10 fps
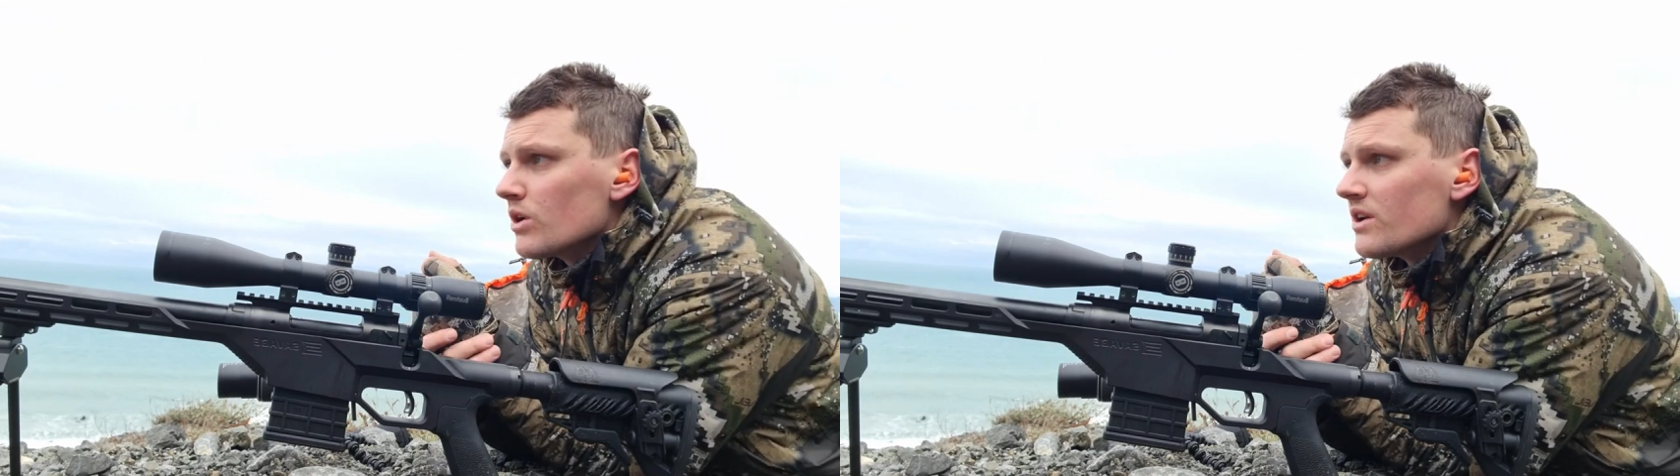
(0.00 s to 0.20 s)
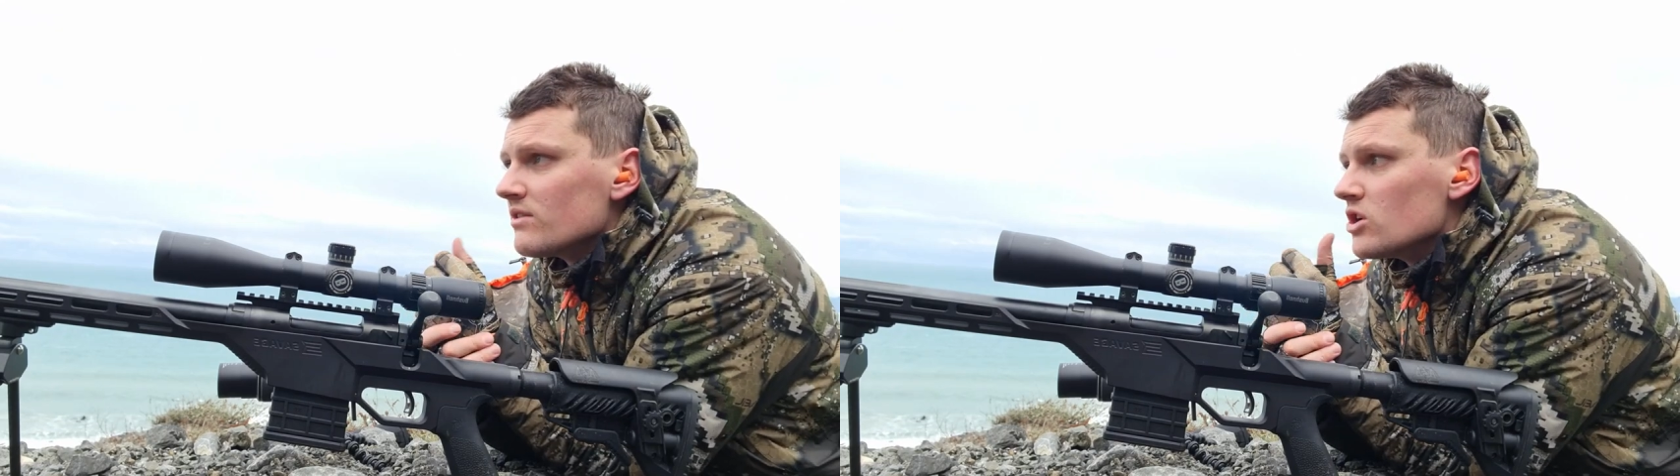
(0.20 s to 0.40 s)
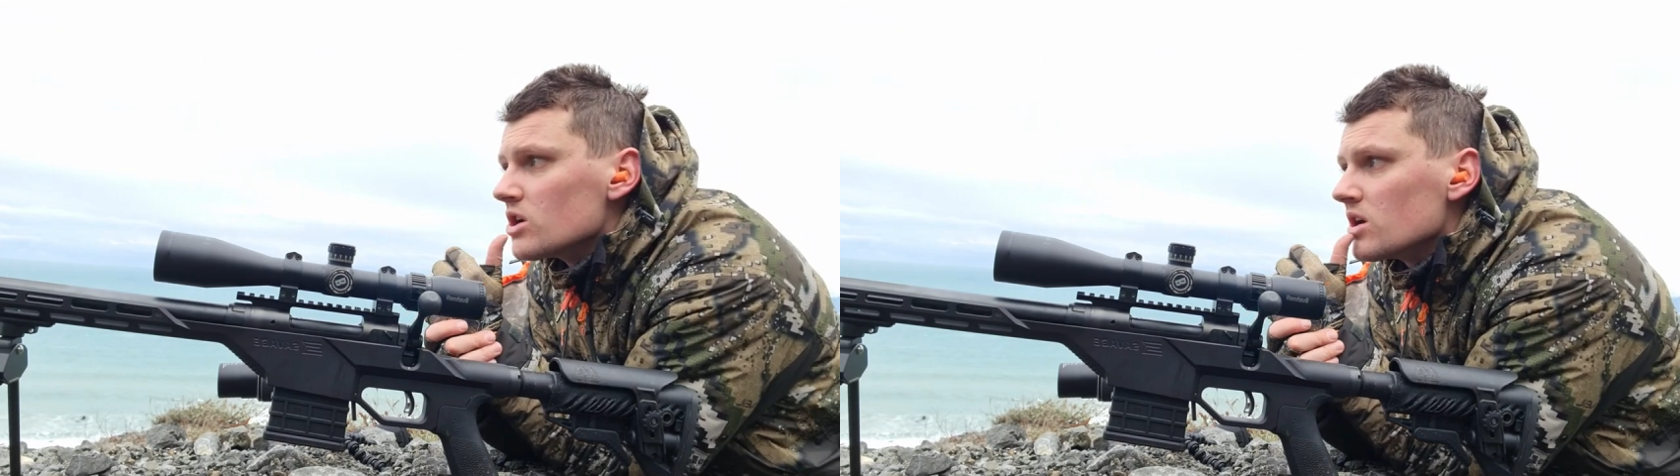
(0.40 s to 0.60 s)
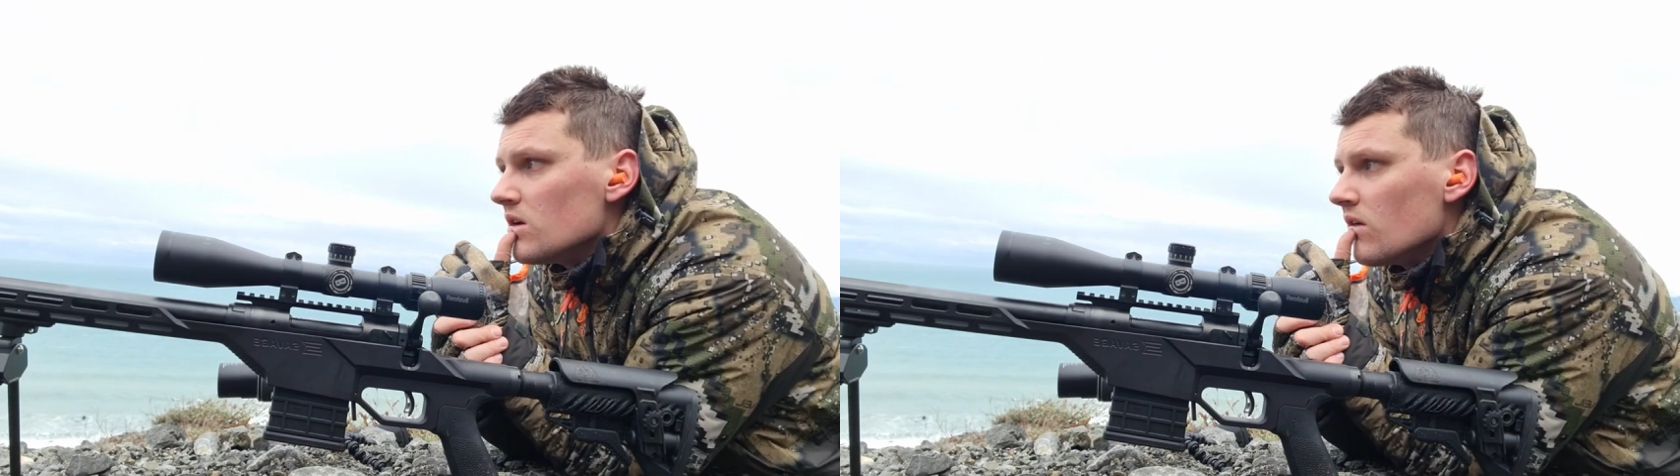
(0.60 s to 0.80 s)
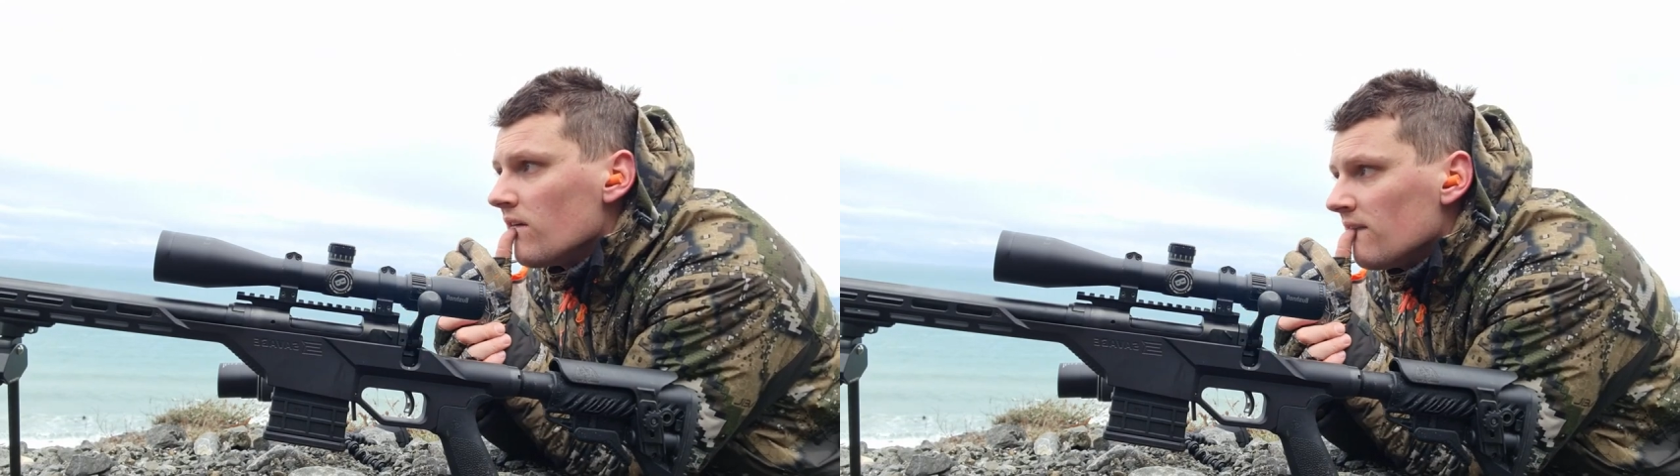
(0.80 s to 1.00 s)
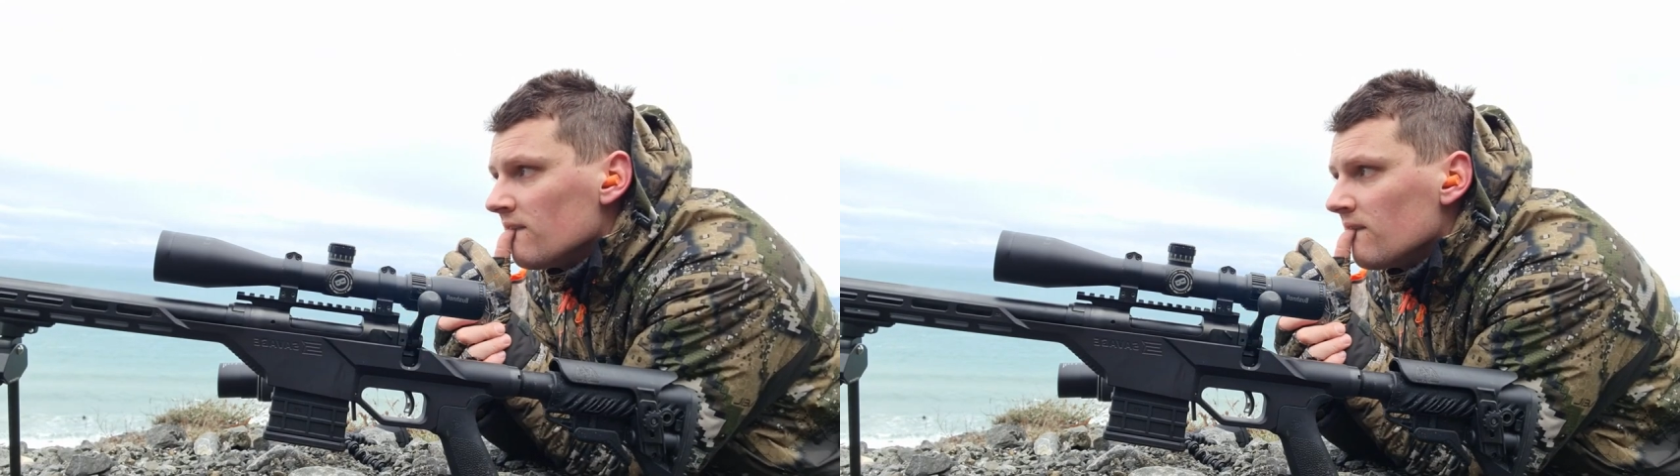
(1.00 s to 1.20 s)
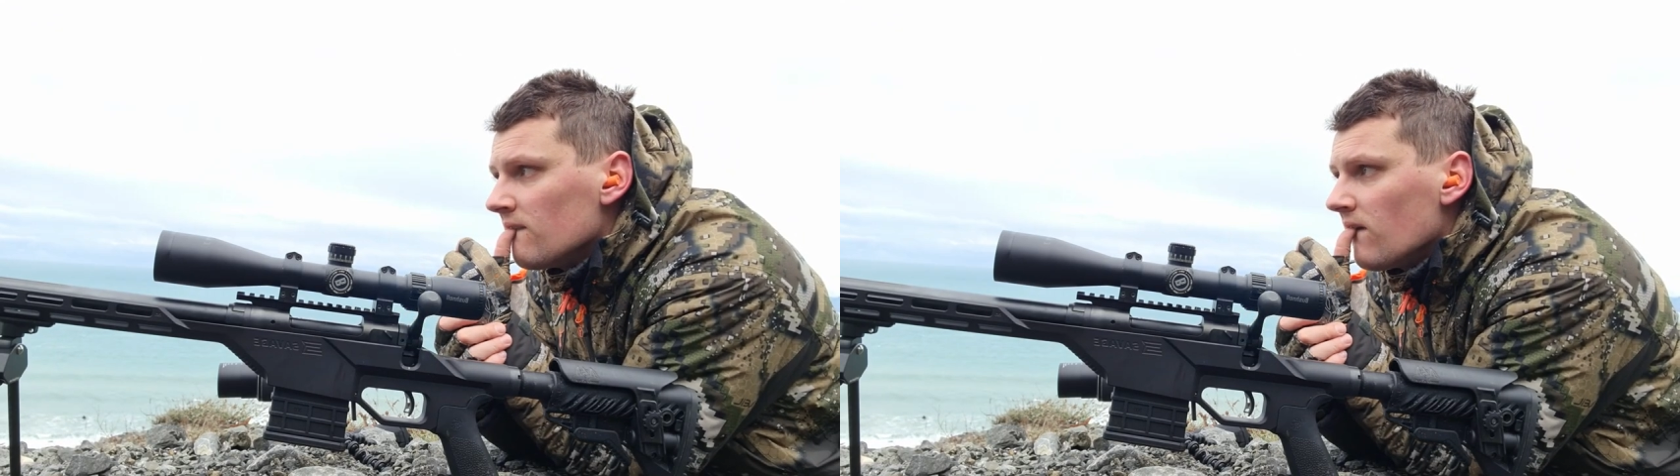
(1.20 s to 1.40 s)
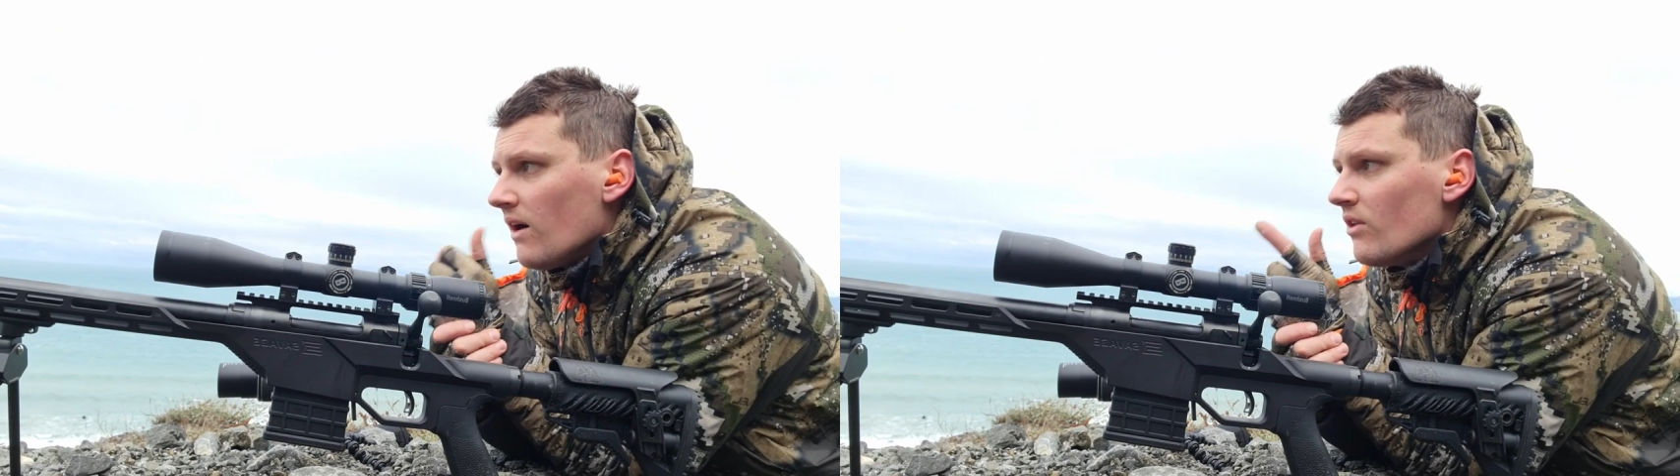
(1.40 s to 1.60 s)
We're going to have a look.
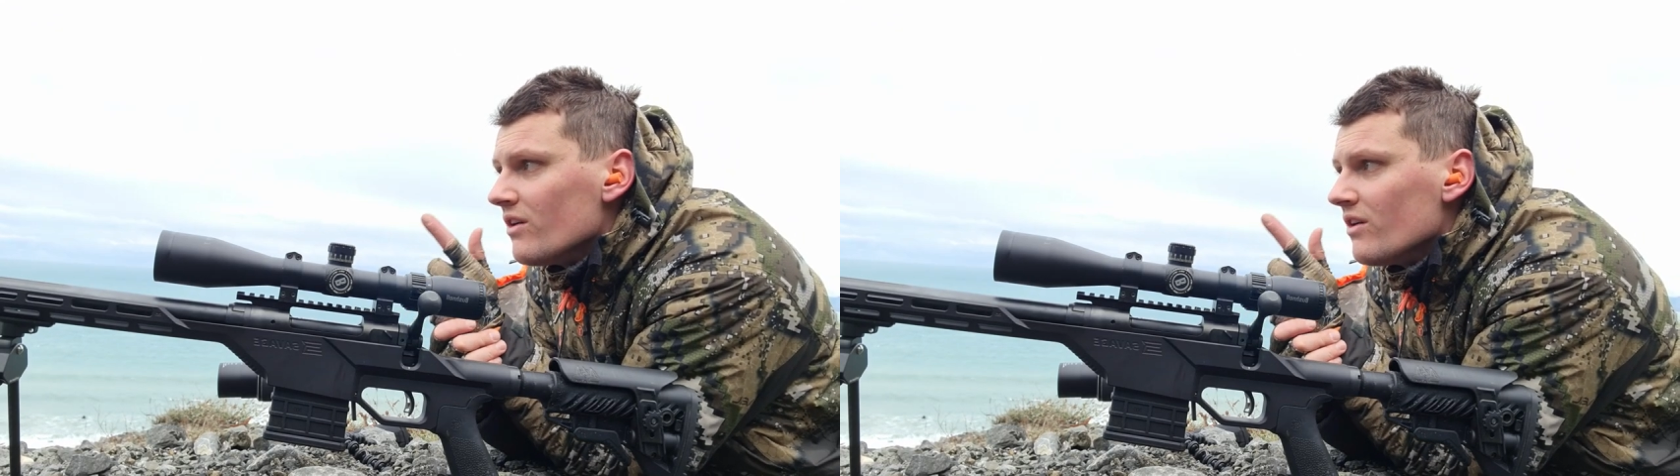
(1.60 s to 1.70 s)
I'm